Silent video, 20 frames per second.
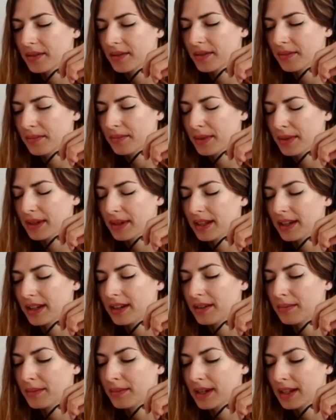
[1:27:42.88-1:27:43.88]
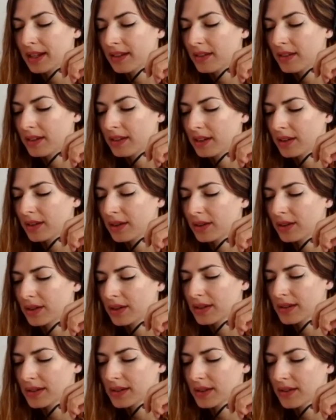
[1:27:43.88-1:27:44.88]
But her mother in law
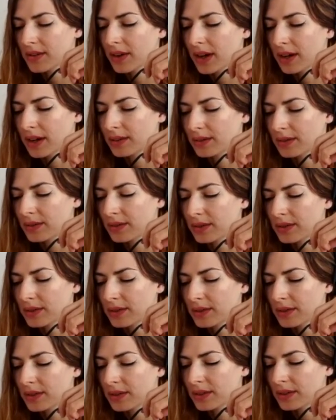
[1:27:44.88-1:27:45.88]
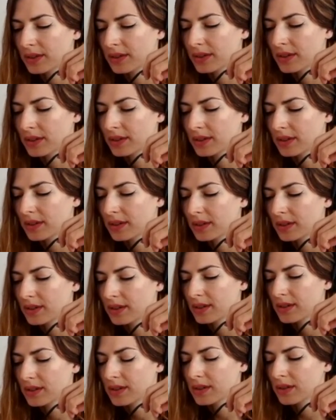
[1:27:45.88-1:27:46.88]
is around,
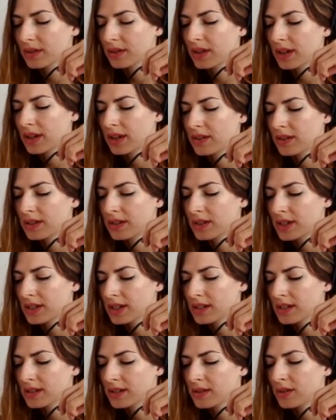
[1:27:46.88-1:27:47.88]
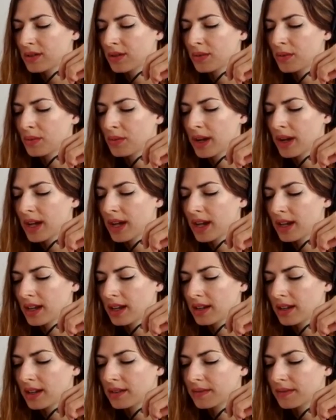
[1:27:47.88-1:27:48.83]
so there is just no way.